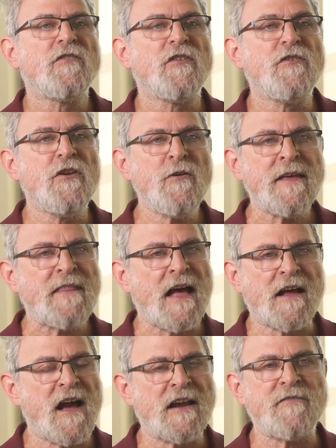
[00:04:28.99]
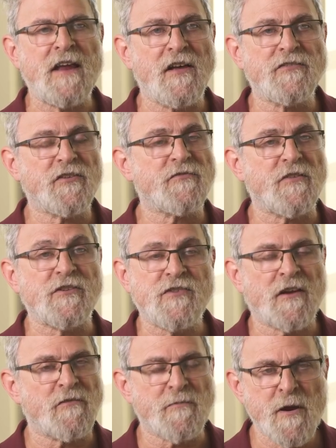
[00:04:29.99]
So doing that kind of analysis for a
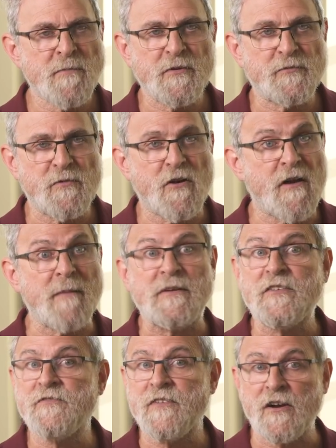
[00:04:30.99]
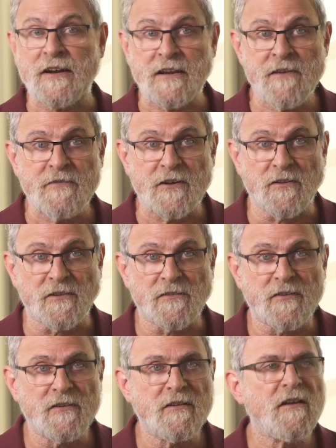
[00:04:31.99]
general purpose program is very difficult,